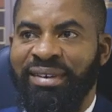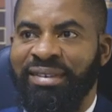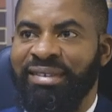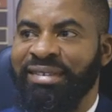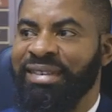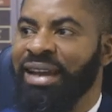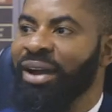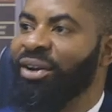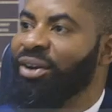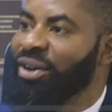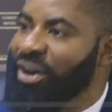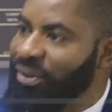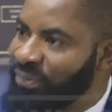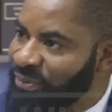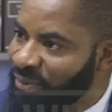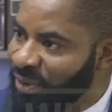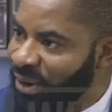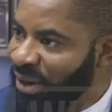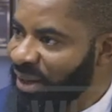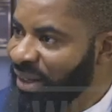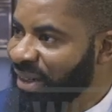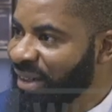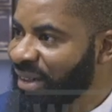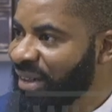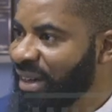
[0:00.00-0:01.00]
The
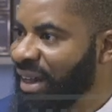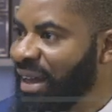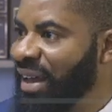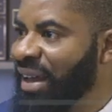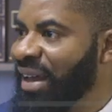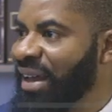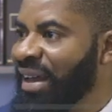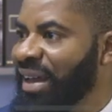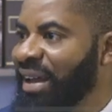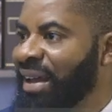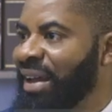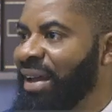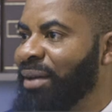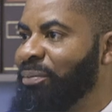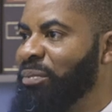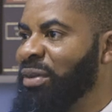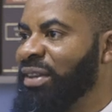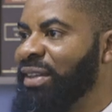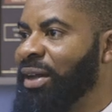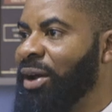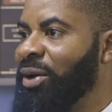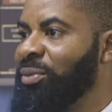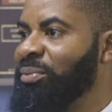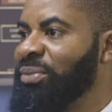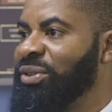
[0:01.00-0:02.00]
governor in
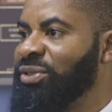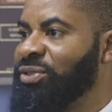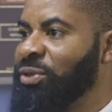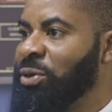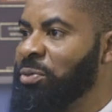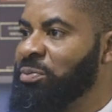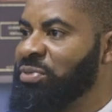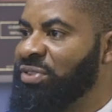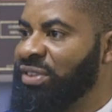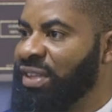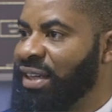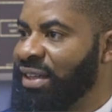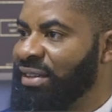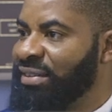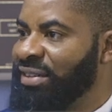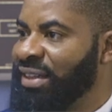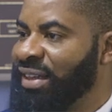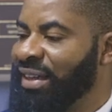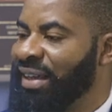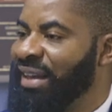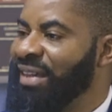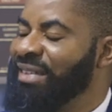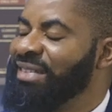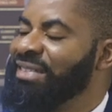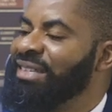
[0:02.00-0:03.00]
Peter Obi's home state
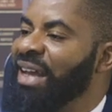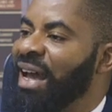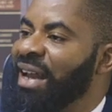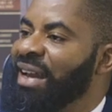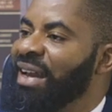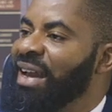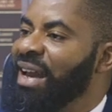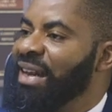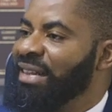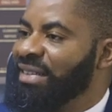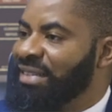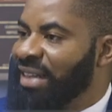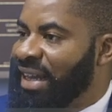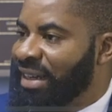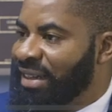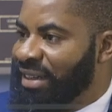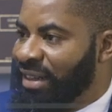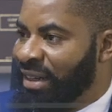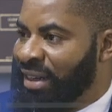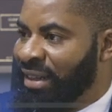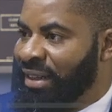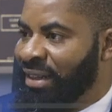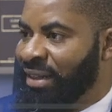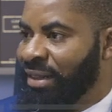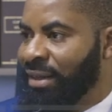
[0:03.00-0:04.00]
is
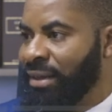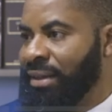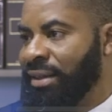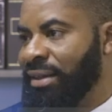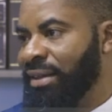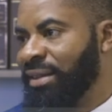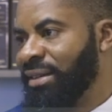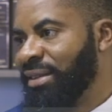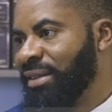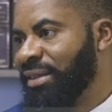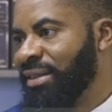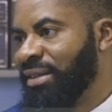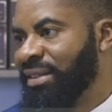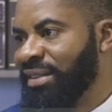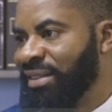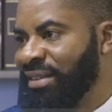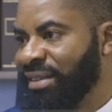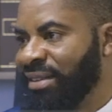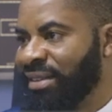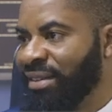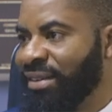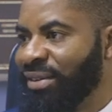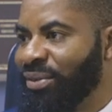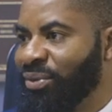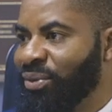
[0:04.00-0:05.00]
allegedly
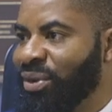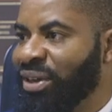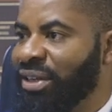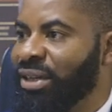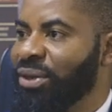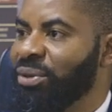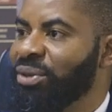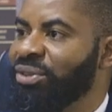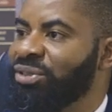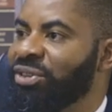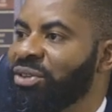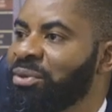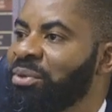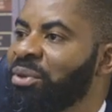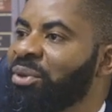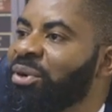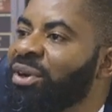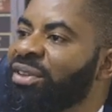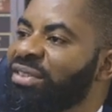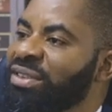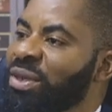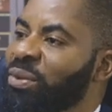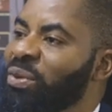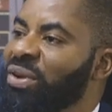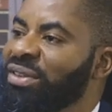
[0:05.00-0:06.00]
working with Tinubu
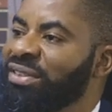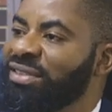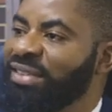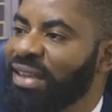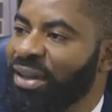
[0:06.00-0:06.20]
because he wants